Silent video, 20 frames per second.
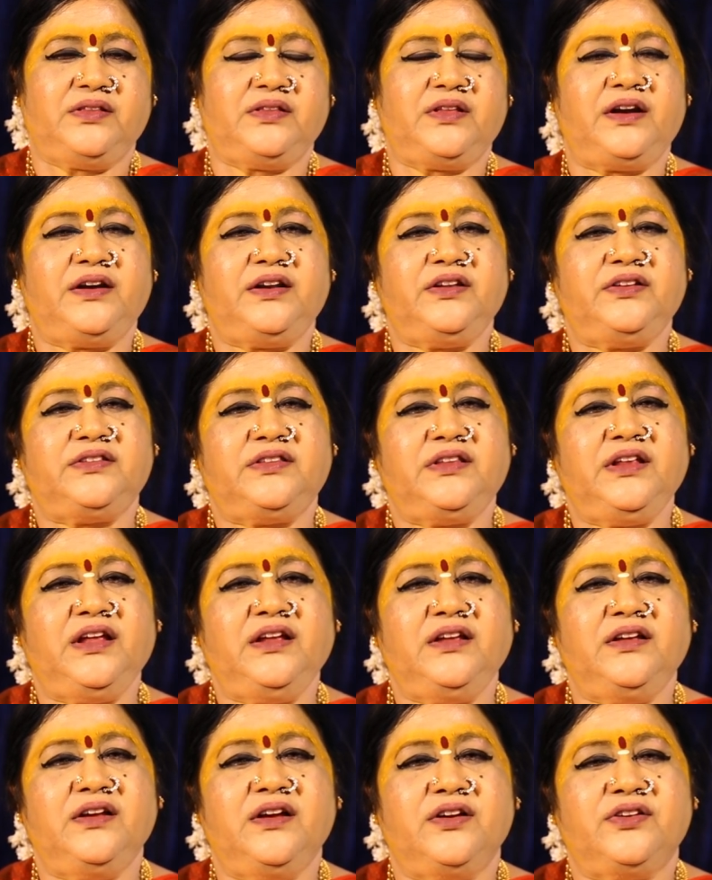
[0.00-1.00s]
That is
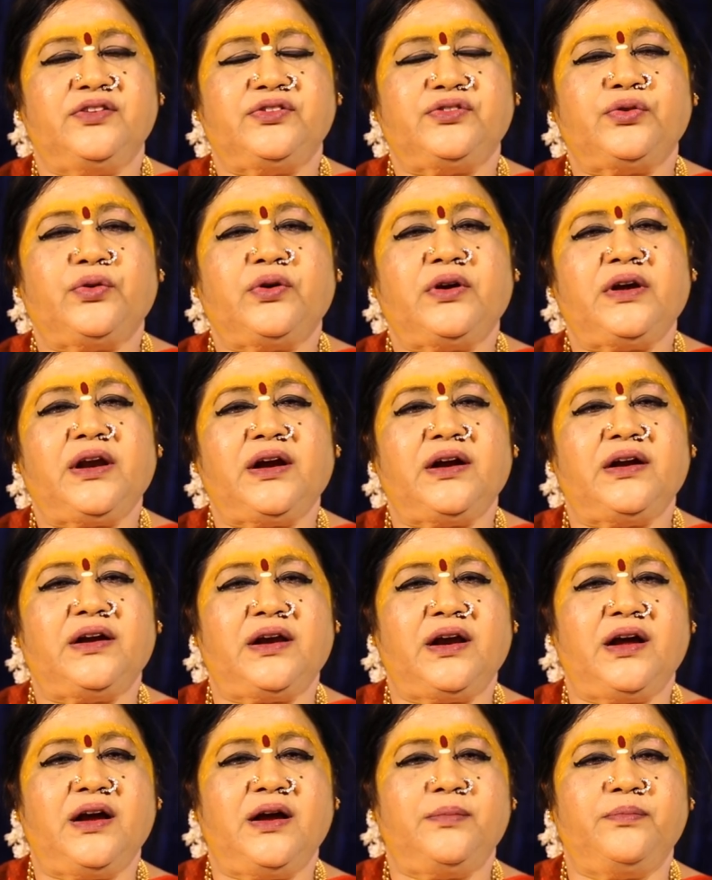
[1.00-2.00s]
the Sukra
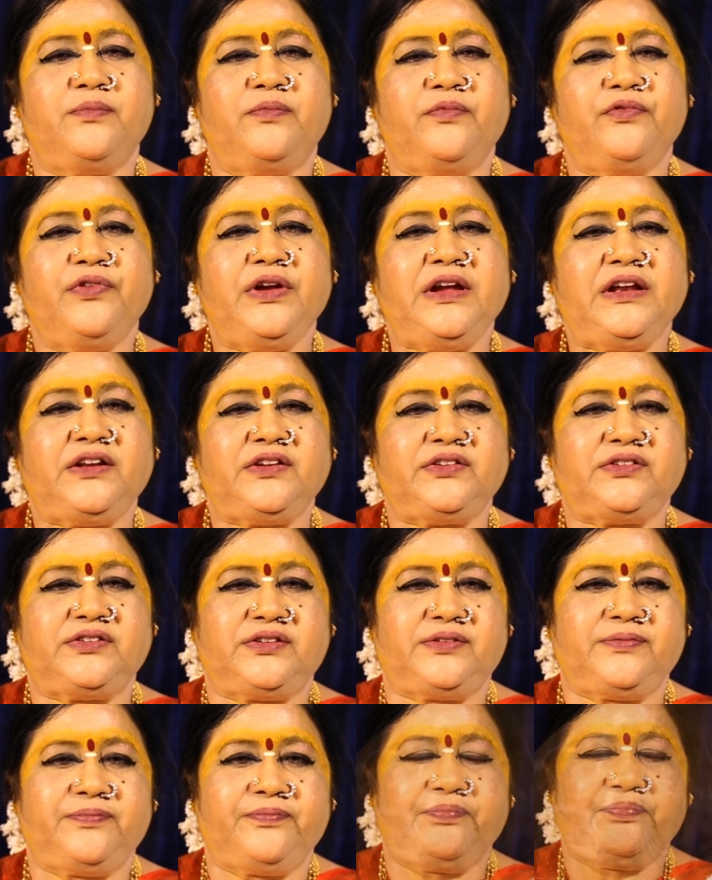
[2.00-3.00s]
Graham,
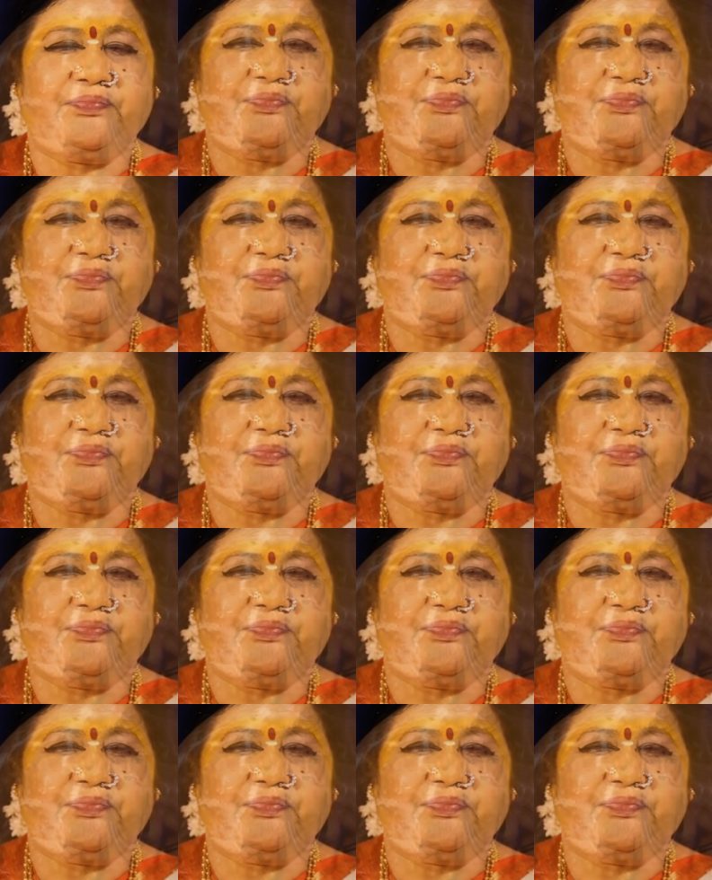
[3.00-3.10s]
Venus.